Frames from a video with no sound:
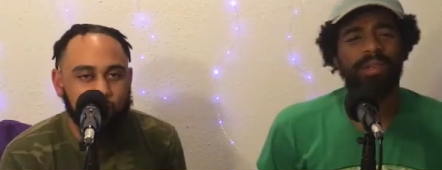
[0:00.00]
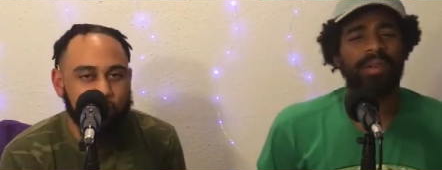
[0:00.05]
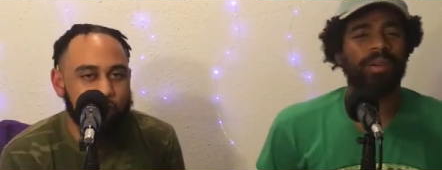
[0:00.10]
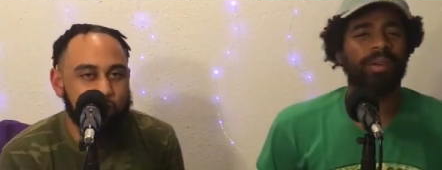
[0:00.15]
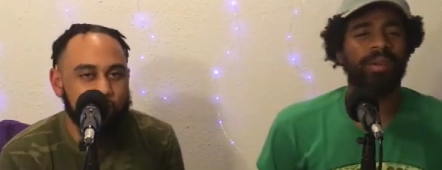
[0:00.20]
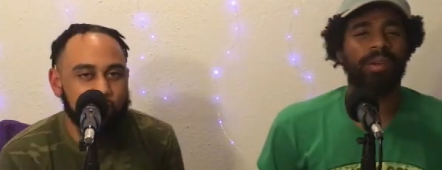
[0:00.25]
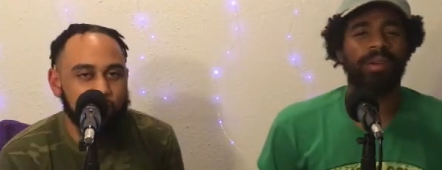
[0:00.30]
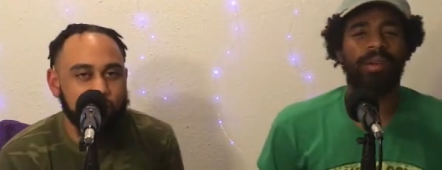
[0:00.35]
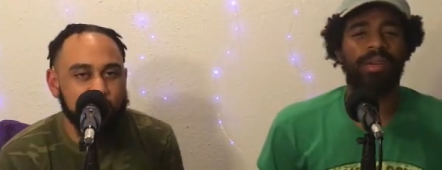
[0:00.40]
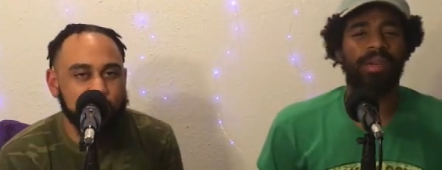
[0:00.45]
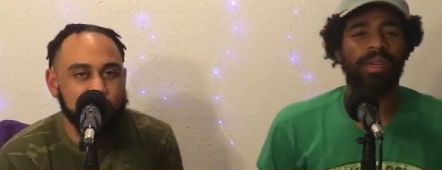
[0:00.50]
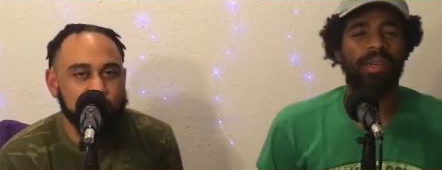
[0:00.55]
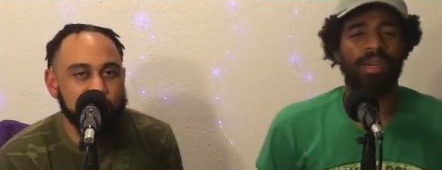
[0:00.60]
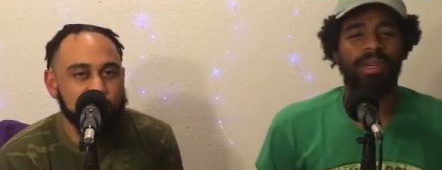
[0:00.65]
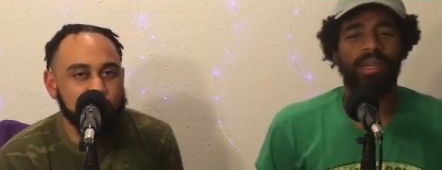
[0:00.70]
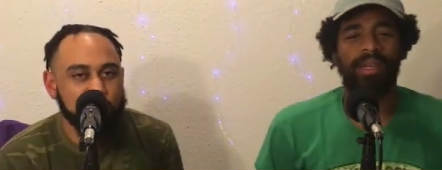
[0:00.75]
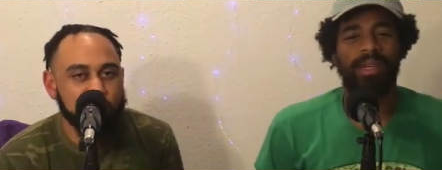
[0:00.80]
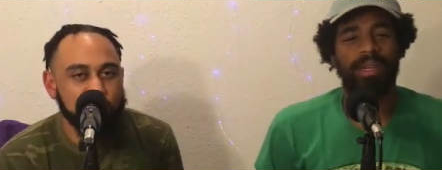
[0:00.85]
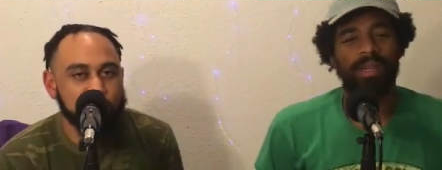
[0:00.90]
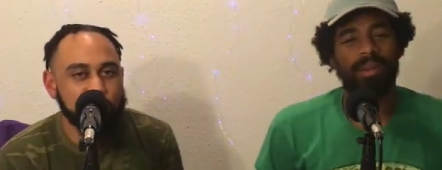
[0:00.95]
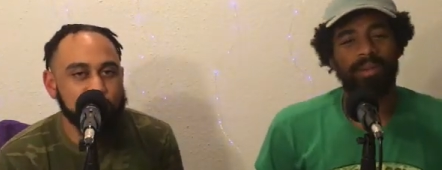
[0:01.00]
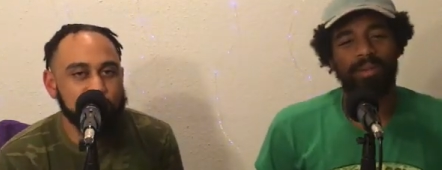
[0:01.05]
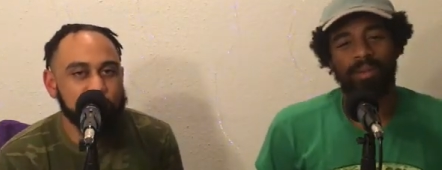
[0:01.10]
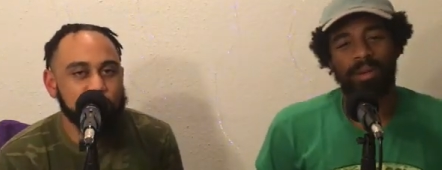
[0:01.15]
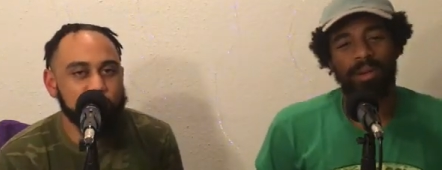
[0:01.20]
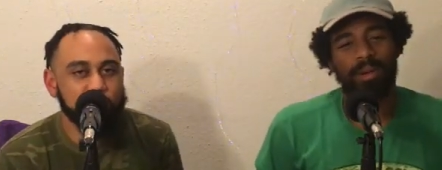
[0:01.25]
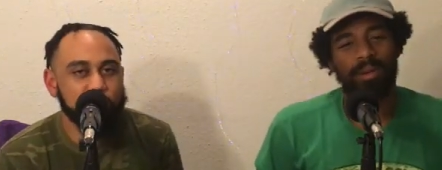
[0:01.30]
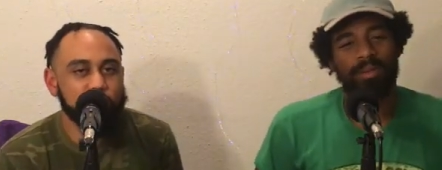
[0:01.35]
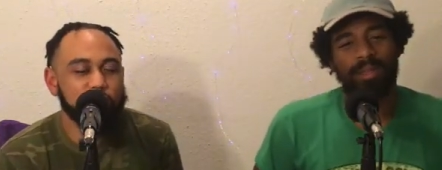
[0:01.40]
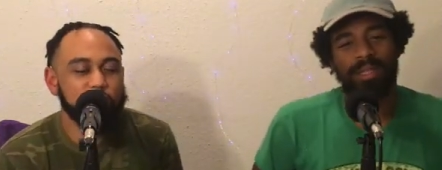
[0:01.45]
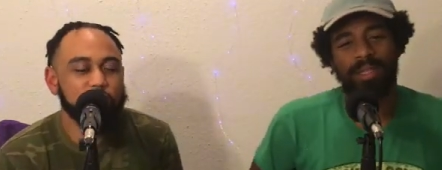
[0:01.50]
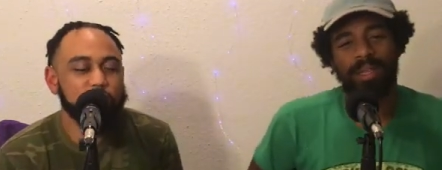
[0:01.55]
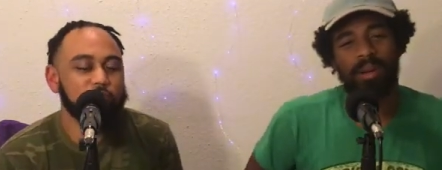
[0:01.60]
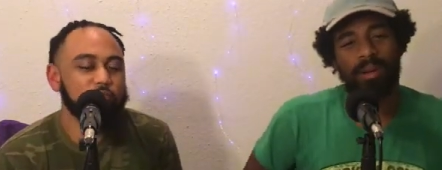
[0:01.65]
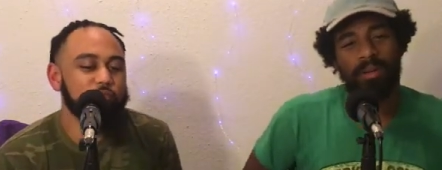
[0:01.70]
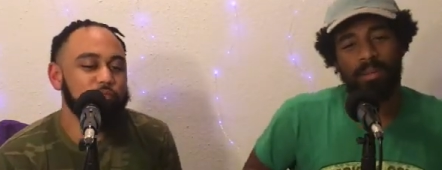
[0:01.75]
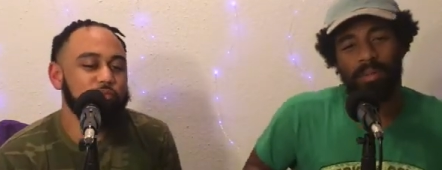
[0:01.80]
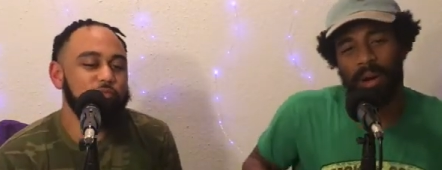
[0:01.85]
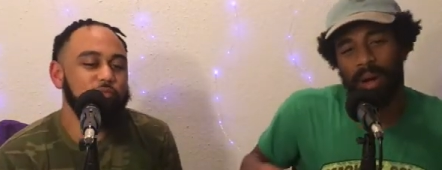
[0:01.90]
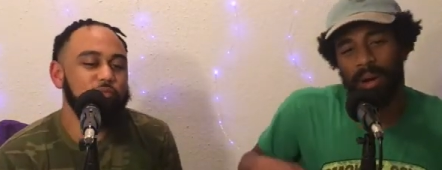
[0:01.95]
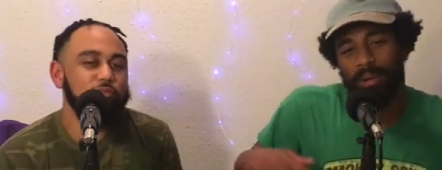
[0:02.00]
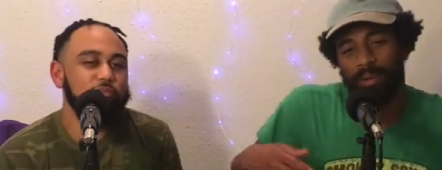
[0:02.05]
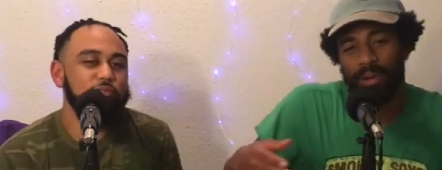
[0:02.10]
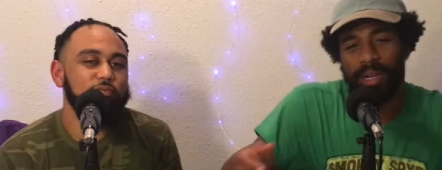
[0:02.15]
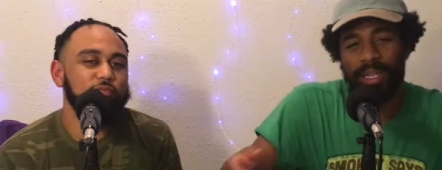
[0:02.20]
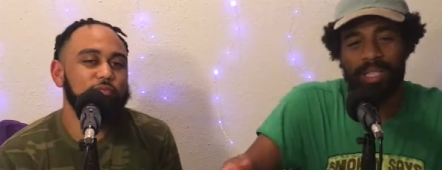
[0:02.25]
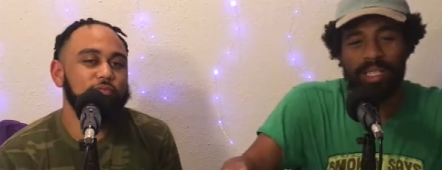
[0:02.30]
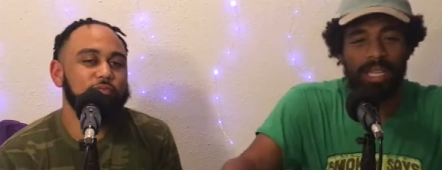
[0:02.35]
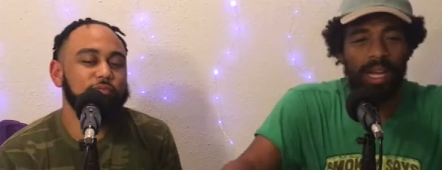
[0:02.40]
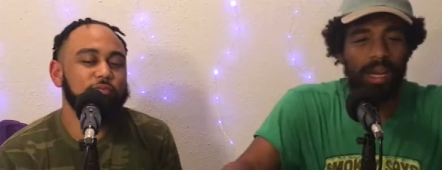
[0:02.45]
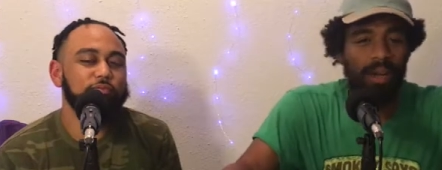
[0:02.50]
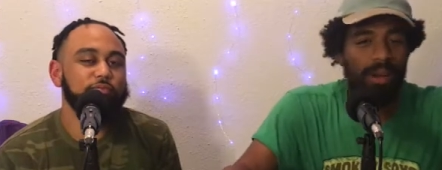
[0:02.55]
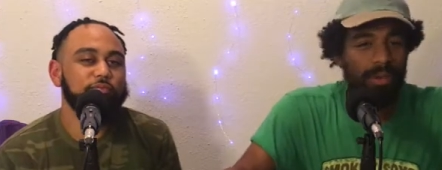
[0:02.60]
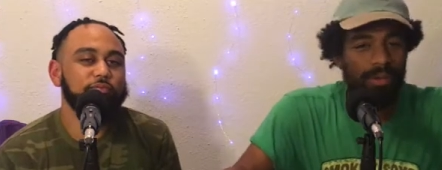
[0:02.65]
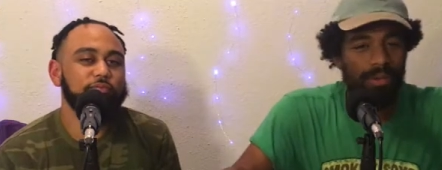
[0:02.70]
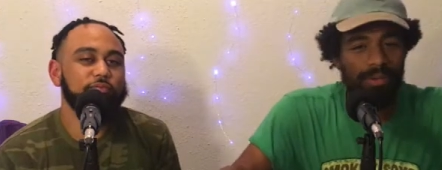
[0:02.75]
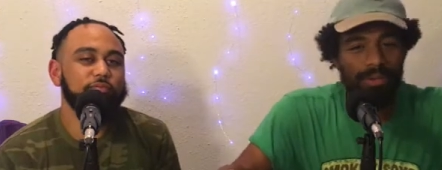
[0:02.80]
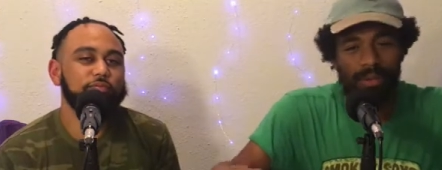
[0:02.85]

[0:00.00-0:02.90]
Speaker 1: All of that good stuff. You know what I'm talking about? Reach out.